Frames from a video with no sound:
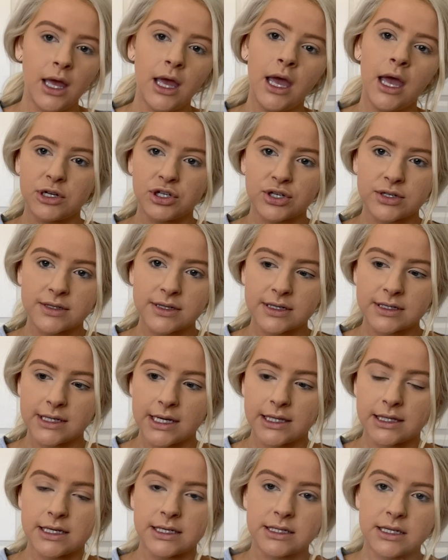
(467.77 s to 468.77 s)
It just looks
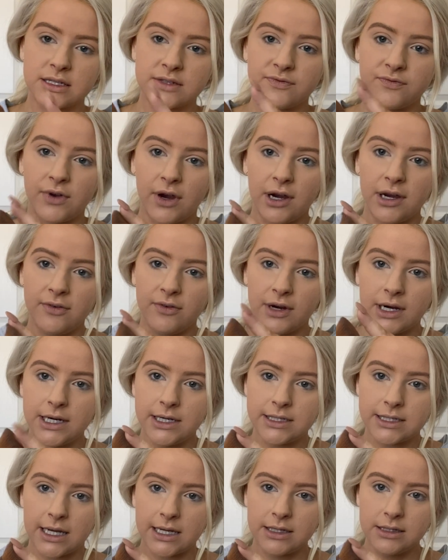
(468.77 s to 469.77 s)
like this. It's very, very
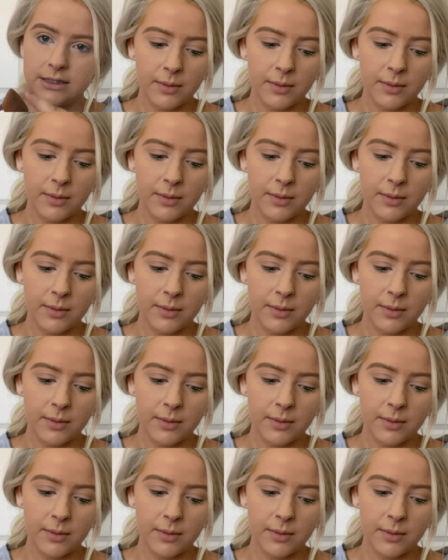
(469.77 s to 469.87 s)
dense.